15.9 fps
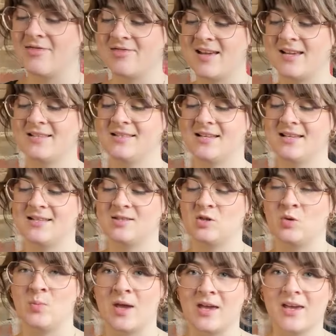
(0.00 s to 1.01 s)
this is to
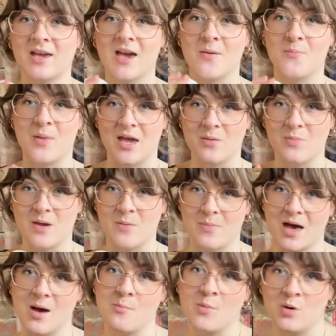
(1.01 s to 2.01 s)
make a baby
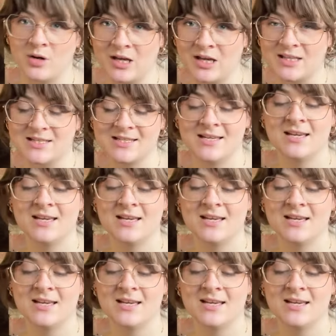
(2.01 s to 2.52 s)
bear bonnet